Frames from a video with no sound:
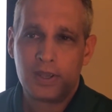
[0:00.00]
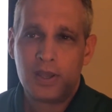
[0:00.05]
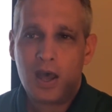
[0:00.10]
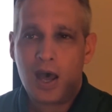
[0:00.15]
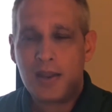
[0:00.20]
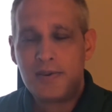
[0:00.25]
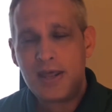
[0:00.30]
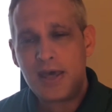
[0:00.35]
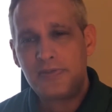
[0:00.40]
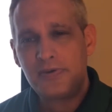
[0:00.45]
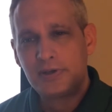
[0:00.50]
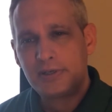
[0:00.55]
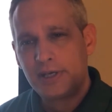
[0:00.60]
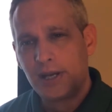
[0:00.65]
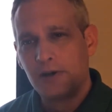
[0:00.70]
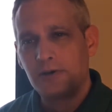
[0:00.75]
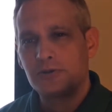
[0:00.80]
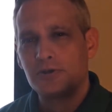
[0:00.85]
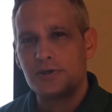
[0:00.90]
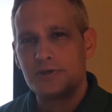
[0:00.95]
Another
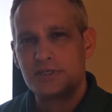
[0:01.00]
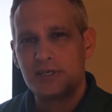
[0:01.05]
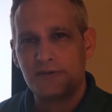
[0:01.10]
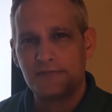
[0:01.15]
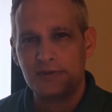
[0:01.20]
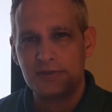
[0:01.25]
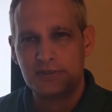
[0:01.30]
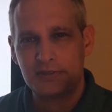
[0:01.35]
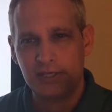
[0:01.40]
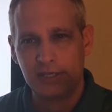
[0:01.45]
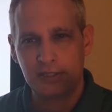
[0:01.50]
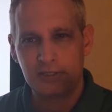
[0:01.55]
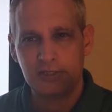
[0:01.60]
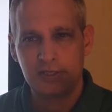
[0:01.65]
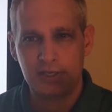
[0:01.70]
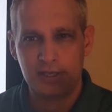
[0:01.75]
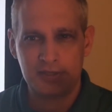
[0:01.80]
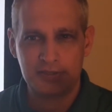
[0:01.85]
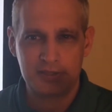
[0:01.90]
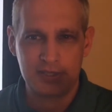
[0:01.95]
characteristic of
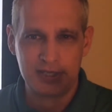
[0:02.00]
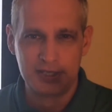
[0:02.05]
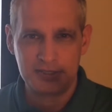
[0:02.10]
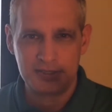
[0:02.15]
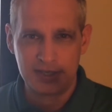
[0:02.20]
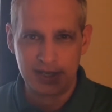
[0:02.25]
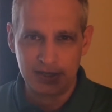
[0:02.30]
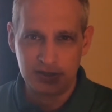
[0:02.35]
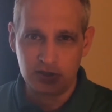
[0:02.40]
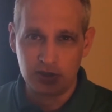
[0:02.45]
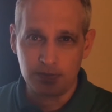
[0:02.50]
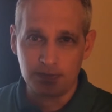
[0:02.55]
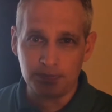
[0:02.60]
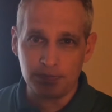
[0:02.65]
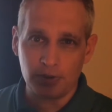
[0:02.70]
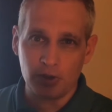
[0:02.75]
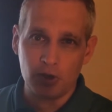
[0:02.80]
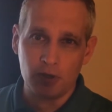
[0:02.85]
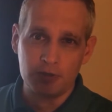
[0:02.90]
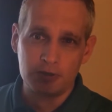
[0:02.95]
extinction is the extinction
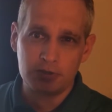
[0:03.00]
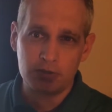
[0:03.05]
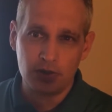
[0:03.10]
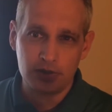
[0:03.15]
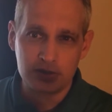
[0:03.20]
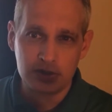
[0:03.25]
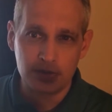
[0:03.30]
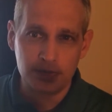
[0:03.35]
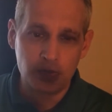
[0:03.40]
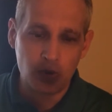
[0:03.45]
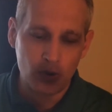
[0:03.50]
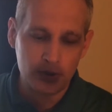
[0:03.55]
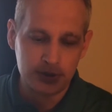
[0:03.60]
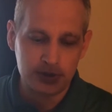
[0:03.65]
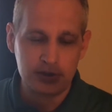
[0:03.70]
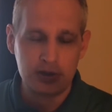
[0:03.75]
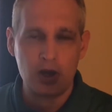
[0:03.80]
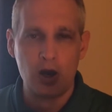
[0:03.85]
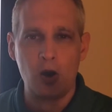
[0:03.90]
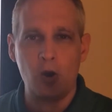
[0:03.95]
burst. So it's important
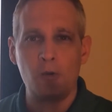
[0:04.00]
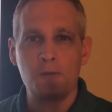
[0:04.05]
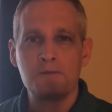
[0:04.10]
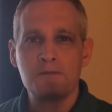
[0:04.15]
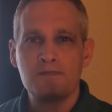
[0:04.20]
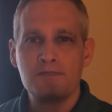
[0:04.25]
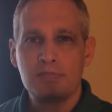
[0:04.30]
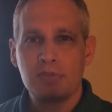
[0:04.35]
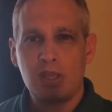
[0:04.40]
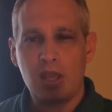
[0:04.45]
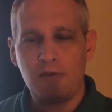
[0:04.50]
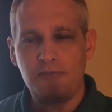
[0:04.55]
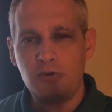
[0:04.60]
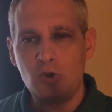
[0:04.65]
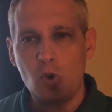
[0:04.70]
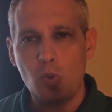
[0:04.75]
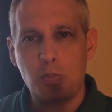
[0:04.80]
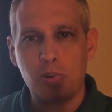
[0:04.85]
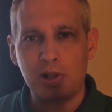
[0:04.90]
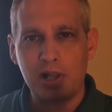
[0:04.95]
to know if
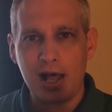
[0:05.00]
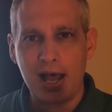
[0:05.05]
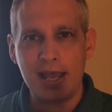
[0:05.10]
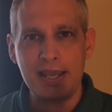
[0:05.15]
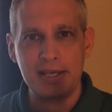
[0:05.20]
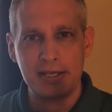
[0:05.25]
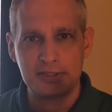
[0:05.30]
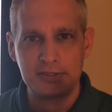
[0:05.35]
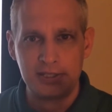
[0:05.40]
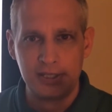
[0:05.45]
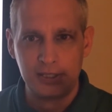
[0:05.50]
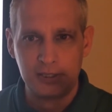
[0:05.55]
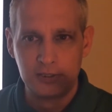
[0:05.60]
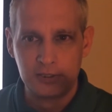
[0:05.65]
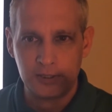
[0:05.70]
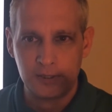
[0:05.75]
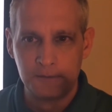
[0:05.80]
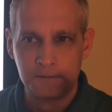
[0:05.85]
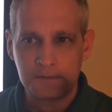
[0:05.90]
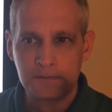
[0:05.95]
you apply
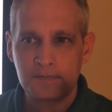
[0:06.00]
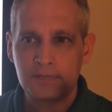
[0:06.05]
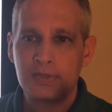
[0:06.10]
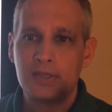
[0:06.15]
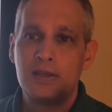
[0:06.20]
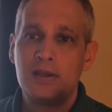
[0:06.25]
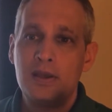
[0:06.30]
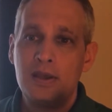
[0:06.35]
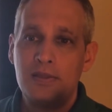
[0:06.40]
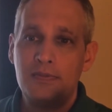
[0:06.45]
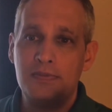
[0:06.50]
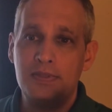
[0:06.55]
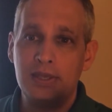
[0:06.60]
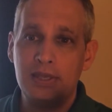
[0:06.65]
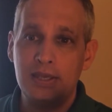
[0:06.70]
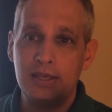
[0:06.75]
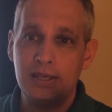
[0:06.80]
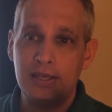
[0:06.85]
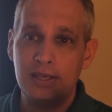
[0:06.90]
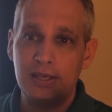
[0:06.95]
extinction,
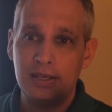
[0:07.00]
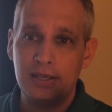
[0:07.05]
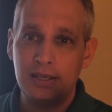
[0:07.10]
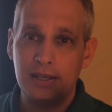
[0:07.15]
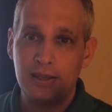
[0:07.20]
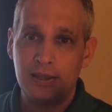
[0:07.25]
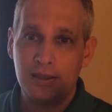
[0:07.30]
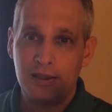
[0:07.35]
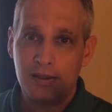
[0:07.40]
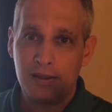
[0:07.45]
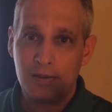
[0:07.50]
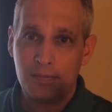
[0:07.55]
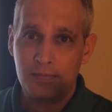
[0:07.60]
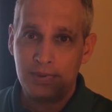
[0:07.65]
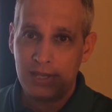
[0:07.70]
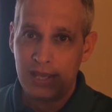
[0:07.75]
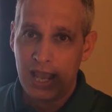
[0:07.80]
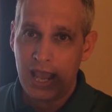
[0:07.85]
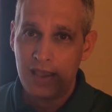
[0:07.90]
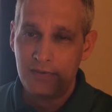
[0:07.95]
the
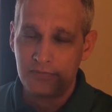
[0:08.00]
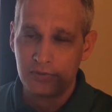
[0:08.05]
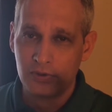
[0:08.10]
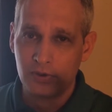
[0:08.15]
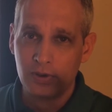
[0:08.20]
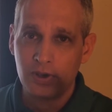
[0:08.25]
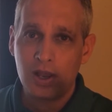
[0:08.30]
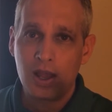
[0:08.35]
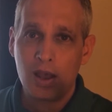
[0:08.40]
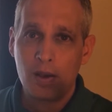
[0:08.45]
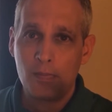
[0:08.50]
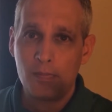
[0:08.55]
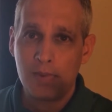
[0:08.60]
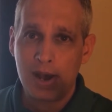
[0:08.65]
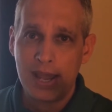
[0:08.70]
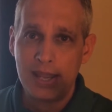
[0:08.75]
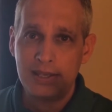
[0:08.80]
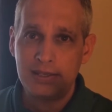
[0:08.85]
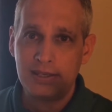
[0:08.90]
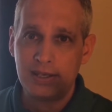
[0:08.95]
behavior
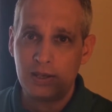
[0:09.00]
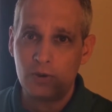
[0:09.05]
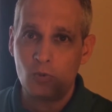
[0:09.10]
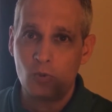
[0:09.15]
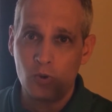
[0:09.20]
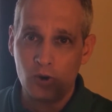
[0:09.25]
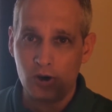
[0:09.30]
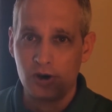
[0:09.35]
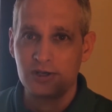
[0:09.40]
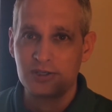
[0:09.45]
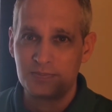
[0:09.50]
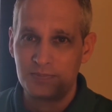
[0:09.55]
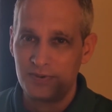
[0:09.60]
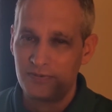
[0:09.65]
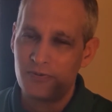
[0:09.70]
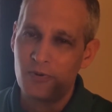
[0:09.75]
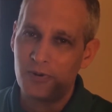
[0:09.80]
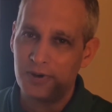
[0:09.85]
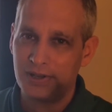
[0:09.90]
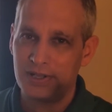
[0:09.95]
might get worse
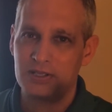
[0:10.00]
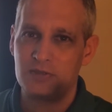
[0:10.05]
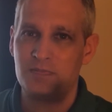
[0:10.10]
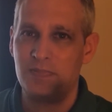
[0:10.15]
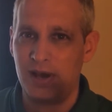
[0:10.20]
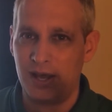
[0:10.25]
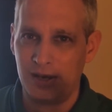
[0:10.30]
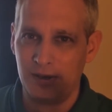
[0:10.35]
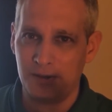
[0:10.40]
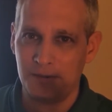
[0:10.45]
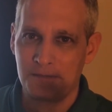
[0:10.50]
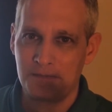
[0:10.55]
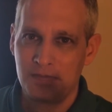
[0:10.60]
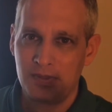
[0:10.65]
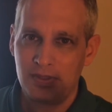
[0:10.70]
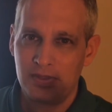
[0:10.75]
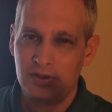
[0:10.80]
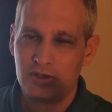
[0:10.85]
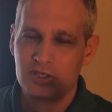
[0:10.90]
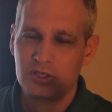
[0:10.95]
before it gets better.
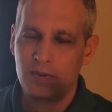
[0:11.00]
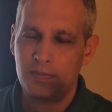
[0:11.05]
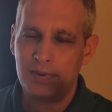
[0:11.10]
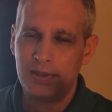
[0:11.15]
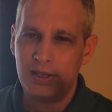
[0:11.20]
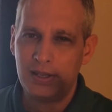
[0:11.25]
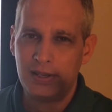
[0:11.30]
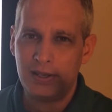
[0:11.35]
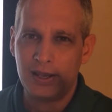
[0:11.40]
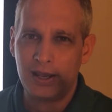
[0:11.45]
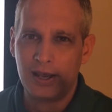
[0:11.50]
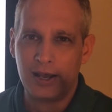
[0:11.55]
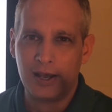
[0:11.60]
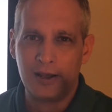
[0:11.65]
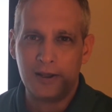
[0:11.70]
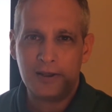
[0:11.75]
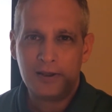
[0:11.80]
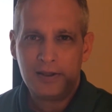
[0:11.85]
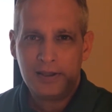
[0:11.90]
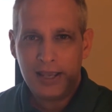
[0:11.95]
There's going to be
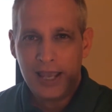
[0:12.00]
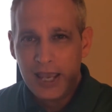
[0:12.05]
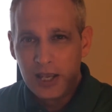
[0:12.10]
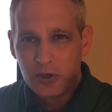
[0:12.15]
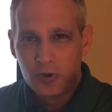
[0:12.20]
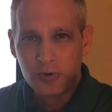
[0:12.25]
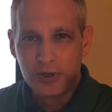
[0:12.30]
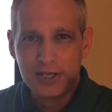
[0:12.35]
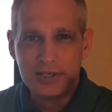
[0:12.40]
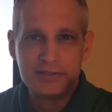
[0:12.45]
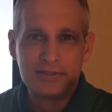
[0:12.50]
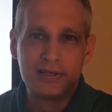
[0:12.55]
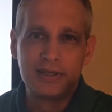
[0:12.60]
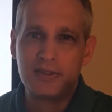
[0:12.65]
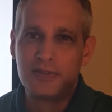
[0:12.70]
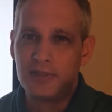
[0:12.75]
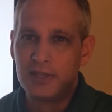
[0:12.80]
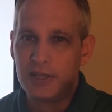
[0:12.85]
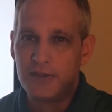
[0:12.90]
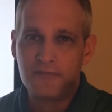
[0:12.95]
an increase
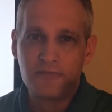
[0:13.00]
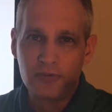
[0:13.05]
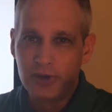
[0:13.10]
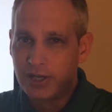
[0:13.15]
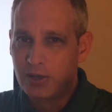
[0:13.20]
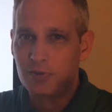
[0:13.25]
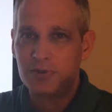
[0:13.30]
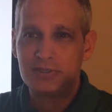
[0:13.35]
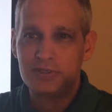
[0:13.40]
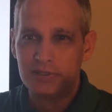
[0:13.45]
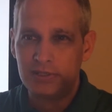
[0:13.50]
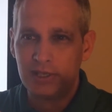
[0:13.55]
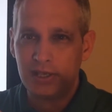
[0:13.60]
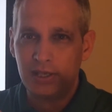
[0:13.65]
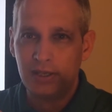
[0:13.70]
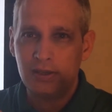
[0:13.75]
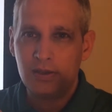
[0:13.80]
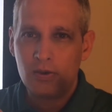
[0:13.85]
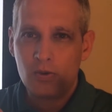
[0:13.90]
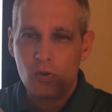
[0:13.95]
in the
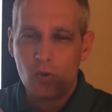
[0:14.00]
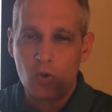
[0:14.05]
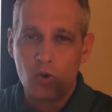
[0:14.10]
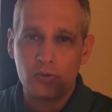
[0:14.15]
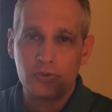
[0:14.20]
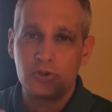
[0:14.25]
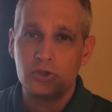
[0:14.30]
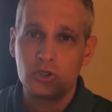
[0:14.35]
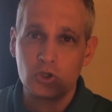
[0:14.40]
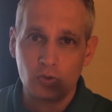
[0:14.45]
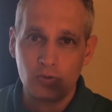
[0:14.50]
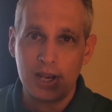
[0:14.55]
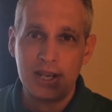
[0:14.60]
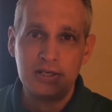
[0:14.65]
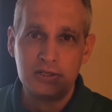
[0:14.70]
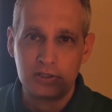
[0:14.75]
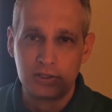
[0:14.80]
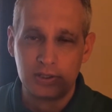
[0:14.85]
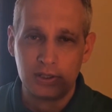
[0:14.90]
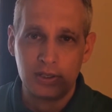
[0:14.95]
frequency or the
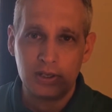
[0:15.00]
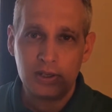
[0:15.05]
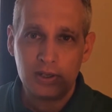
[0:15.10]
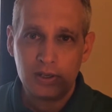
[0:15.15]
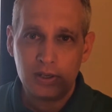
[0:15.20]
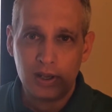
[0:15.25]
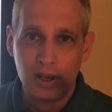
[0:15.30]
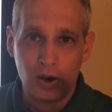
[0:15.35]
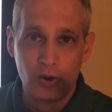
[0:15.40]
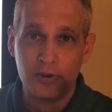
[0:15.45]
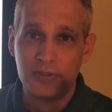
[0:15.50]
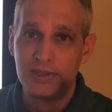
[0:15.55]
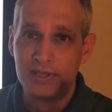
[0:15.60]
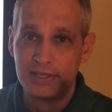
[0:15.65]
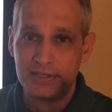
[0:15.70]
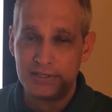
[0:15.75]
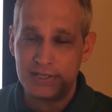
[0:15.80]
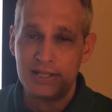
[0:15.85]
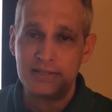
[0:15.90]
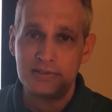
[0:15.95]
duration or the
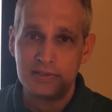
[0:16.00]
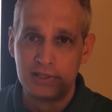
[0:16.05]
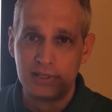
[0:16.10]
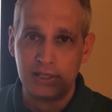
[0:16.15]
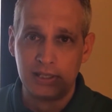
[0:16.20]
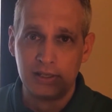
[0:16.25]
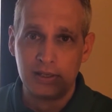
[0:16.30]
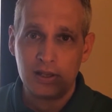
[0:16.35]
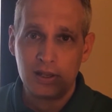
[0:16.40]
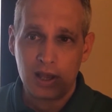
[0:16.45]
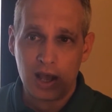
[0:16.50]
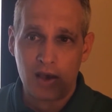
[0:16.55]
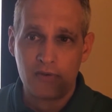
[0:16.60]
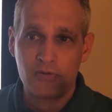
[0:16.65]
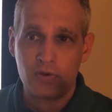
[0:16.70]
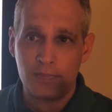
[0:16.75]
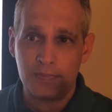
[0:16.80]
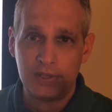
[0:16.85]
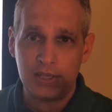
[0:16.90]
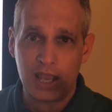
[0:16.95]
intensity of
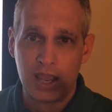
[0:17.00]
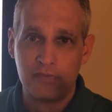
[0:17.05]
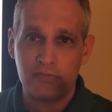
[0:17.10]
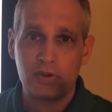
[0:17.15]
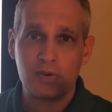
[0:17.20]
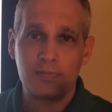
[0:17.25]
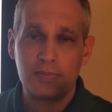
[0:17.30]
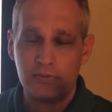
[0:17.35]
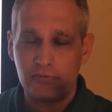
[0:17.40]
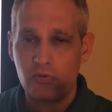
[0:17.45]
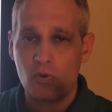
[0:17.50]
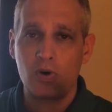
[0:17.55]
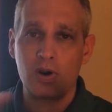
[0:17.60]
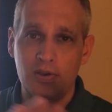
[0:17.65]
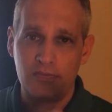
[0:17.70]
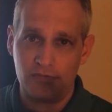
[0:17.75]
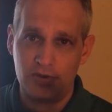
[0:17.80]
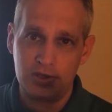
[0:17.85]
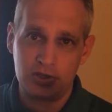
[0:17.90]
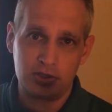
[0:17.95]
a behavior before it
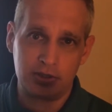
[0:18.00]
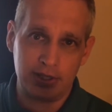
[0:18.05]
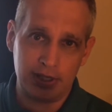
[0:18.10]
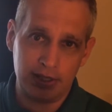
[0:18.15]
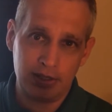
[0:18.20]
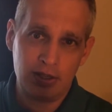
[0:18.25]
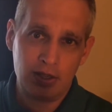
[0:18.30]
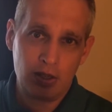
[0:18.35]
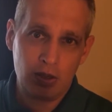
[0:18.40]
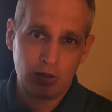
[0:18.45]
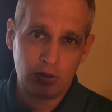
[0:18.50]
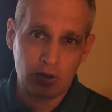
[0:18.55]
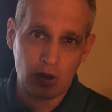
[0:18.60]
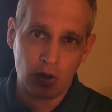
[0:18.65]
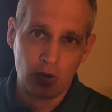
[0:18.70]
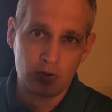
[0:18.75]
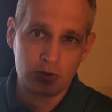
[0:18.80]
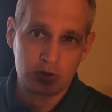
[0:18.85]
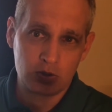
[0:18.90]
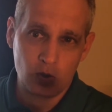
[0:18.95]
eventually
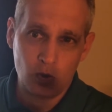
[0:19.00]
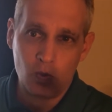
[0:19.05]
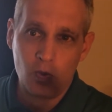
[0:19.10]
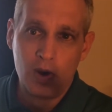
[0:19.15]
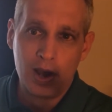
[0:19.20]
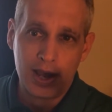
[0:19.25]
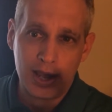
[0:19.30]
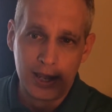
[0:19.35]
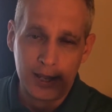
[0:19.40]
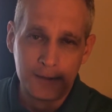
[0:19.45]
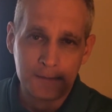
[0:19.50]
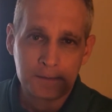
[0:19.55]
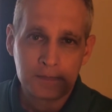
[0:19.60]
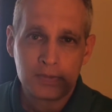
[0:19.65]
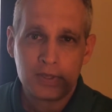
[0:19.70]
goes away.